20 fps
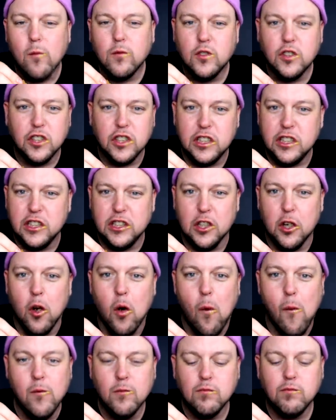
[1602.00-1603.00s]

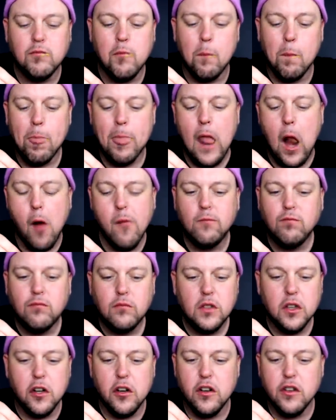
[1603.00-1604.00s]
CEO.
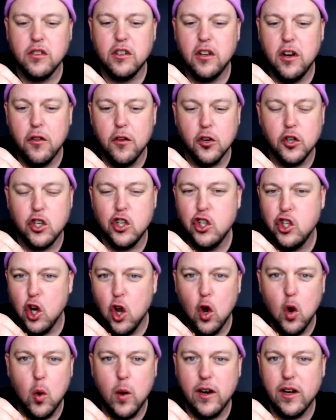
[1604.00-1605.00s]
You're just another
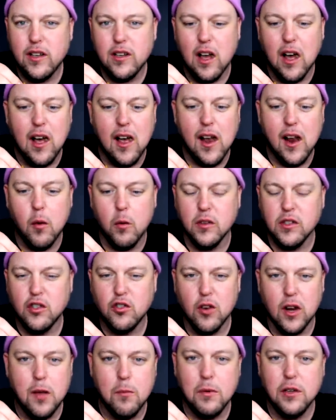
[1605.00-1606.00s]
Joe in a tie with
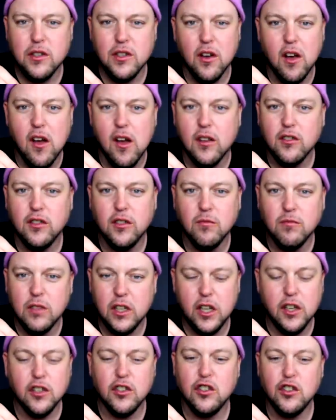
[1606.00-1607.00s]
stripy socks
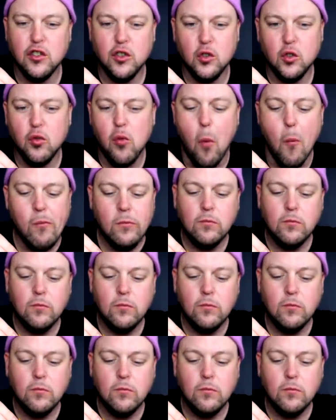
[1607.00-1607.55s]
in a suit